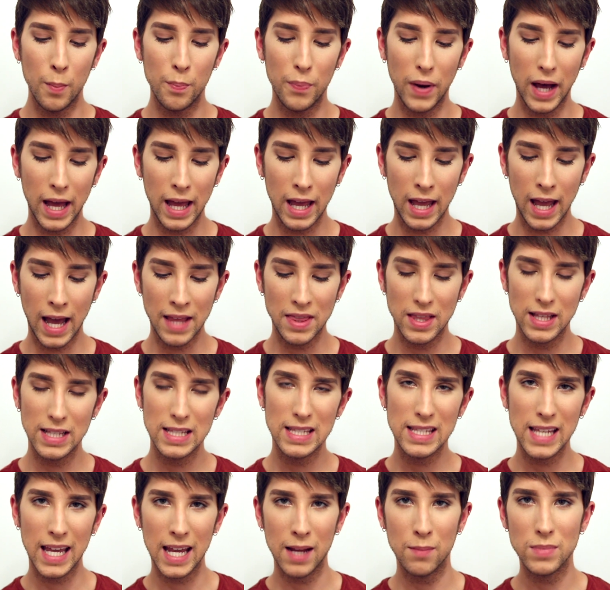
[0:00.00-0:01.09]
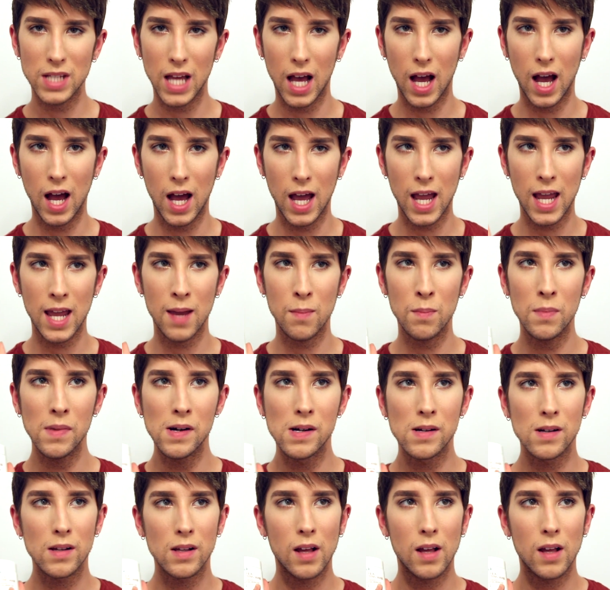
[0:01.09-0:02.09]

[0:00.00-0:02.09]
but at the same time,